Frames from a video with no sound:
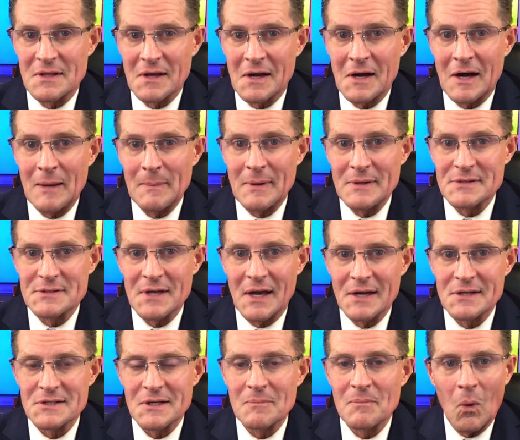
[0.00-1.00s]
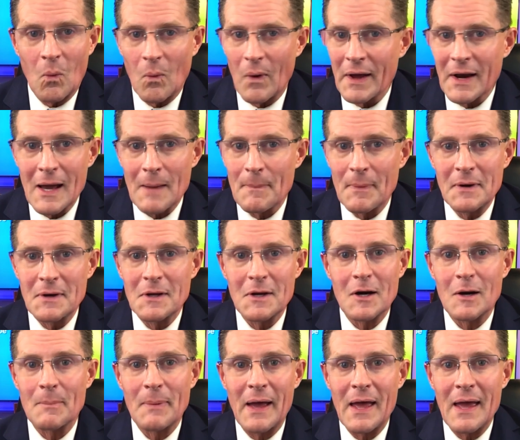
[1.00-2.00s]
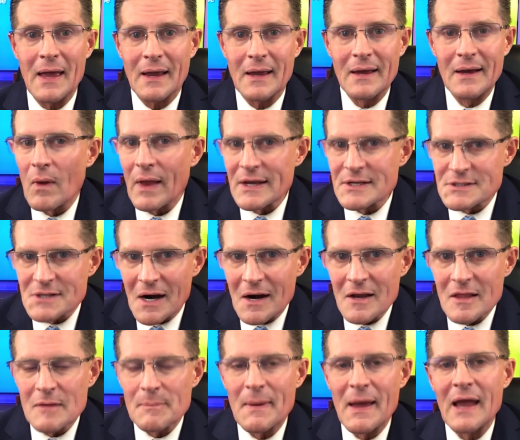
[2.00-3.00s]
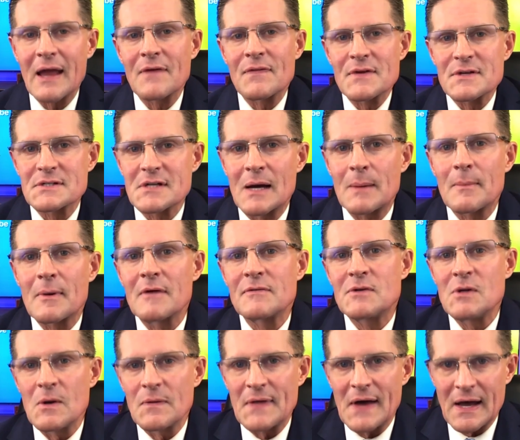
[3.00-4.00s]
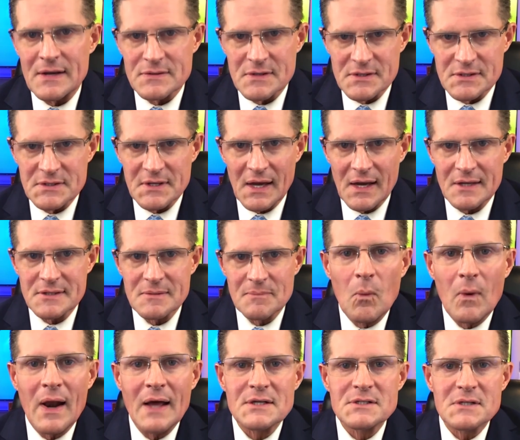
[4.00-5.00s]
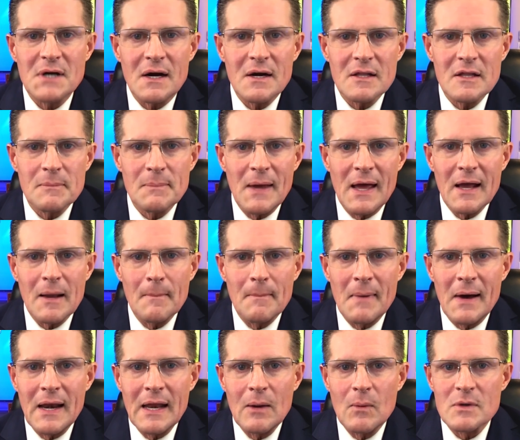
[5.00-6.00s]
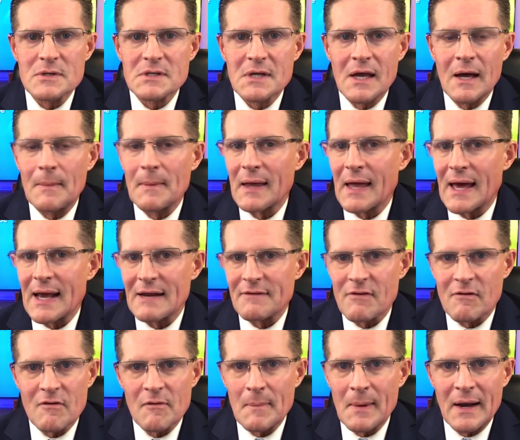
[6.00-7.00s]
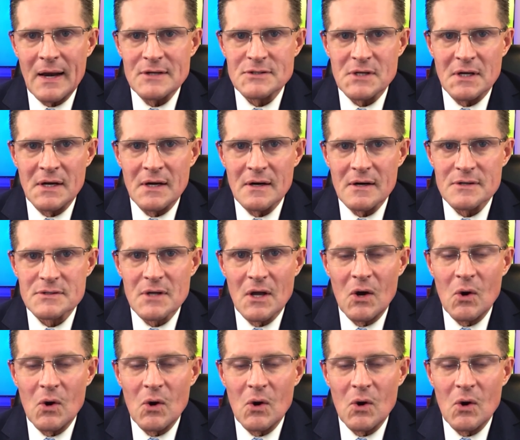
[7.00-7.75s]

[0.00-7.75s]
the comment section. What happened to your bank? Well, I started the bank in the summer of 2006. When I started the bank, money was coming out of everybody's ears